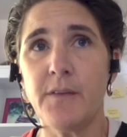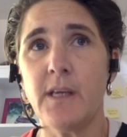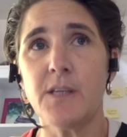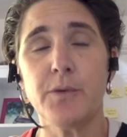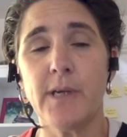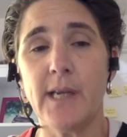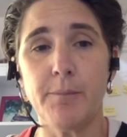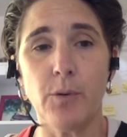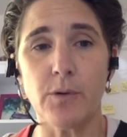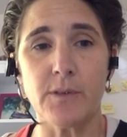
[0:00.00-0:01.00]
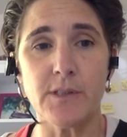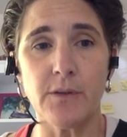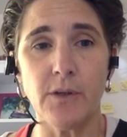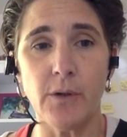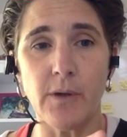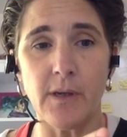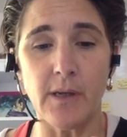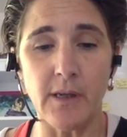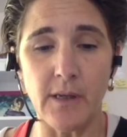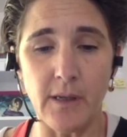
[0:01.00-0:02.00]
I think it's really important. So, you know,
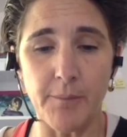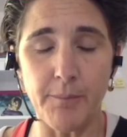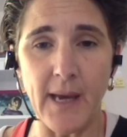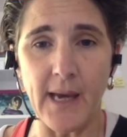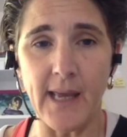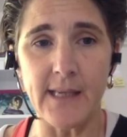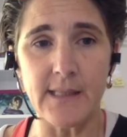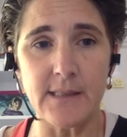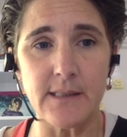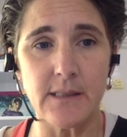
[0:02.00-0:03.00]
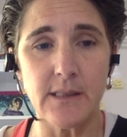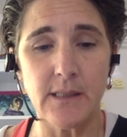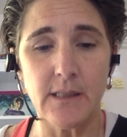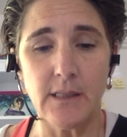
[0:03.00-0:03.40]
a, a back end